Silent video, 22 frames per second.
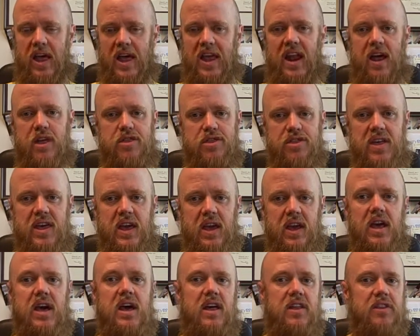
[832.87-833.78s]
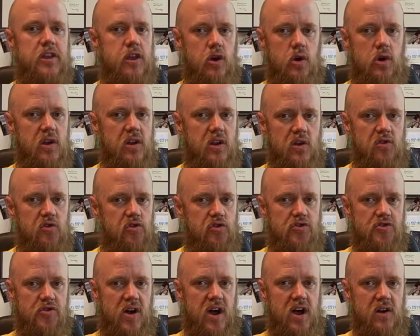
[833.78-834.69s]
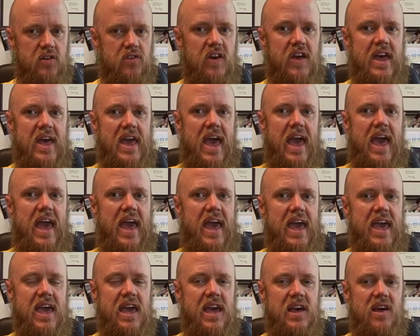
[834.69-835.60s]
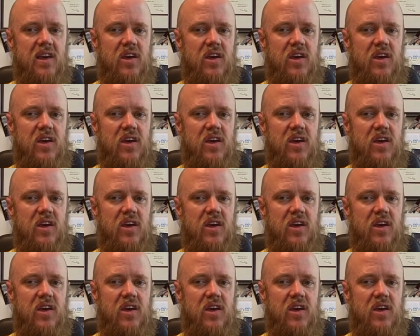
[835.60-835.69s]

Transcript: And I think that you could construct a